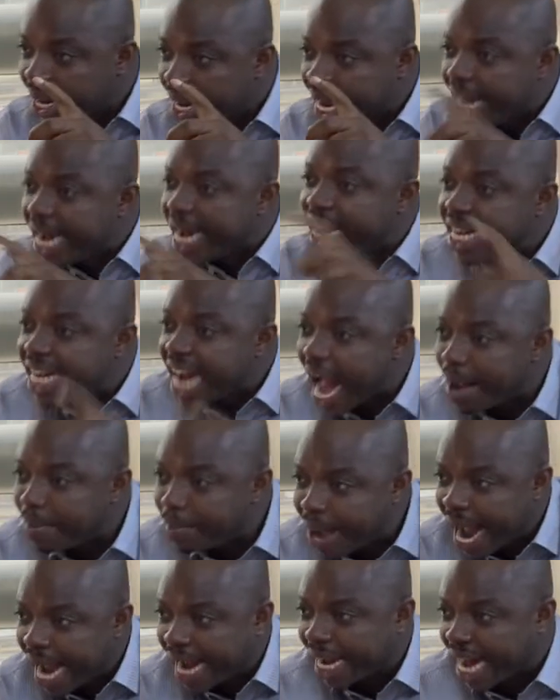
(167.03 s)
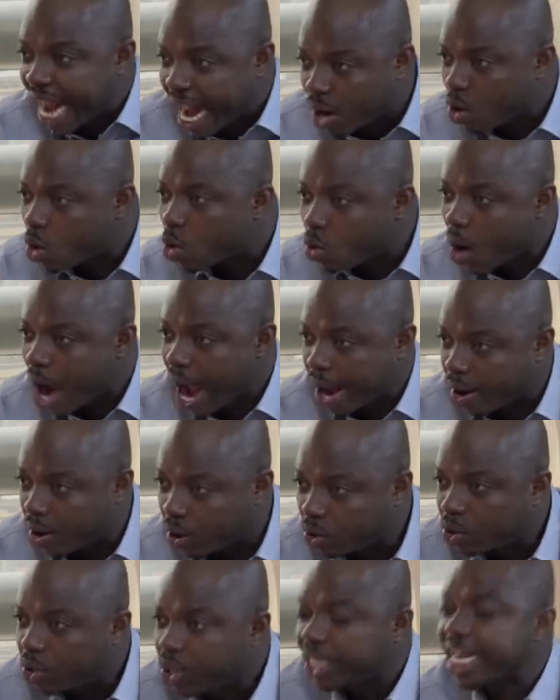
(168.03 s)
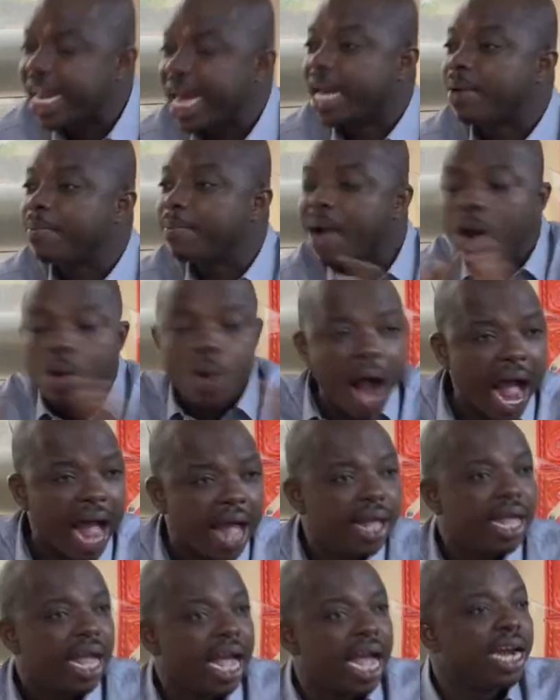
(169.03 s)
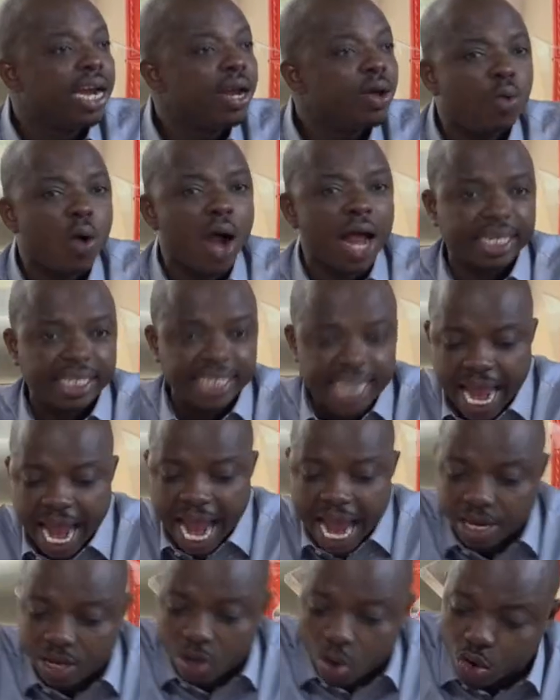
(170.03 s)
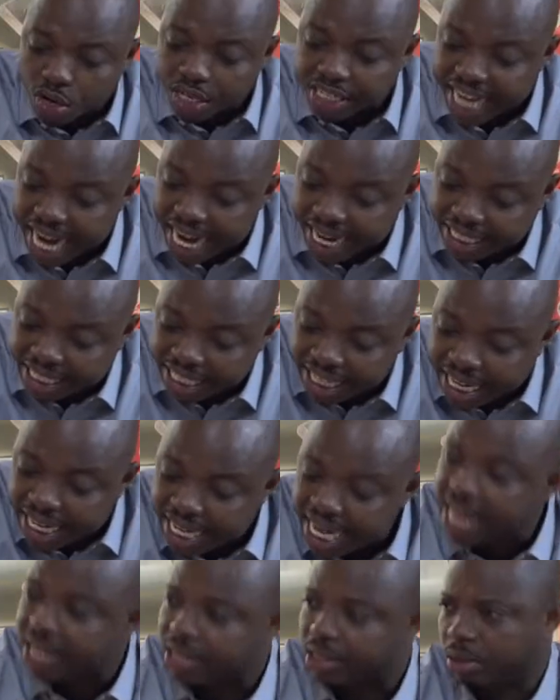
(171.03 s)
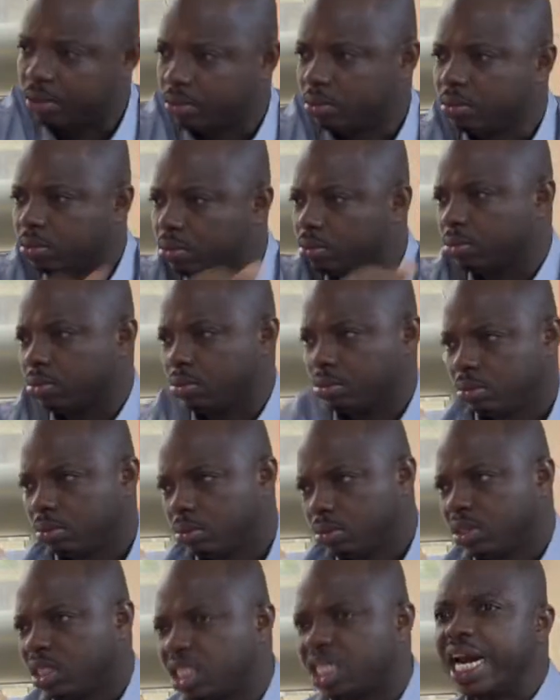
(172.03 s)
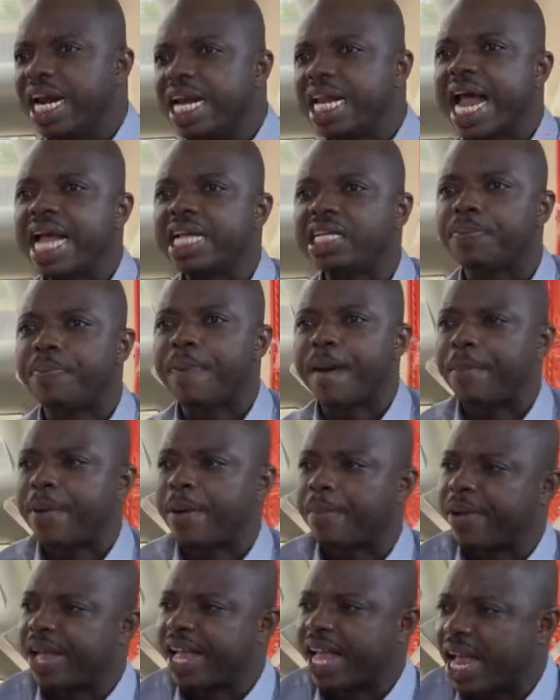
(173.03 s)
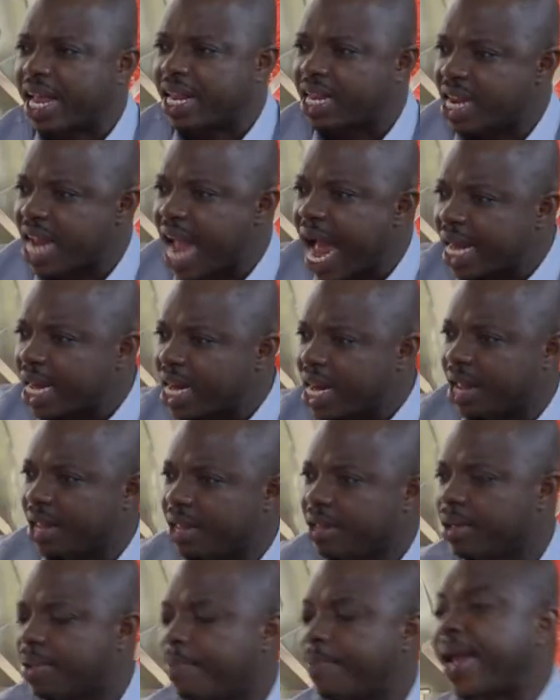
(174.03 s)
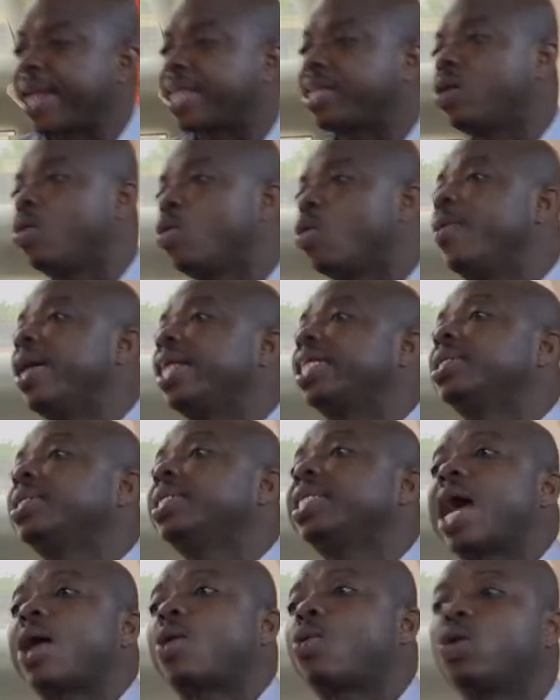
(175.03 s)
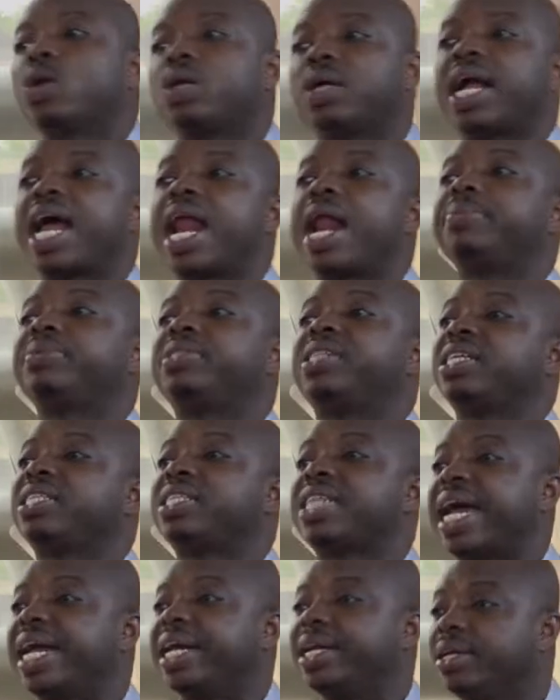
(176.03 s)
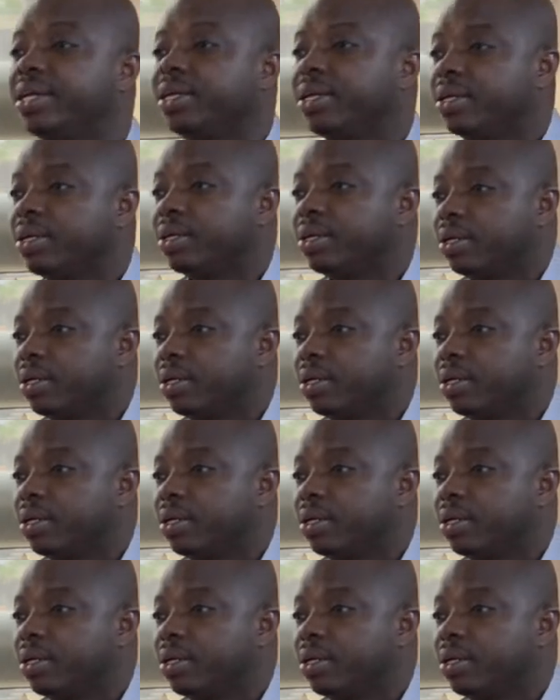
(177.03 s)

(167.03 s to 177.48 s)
illegal mining no kwan no ye de ma wa eni kwan say e di unchen 3 days 3 days pa pa pa ye ji yade but u betin dia call Galamsey side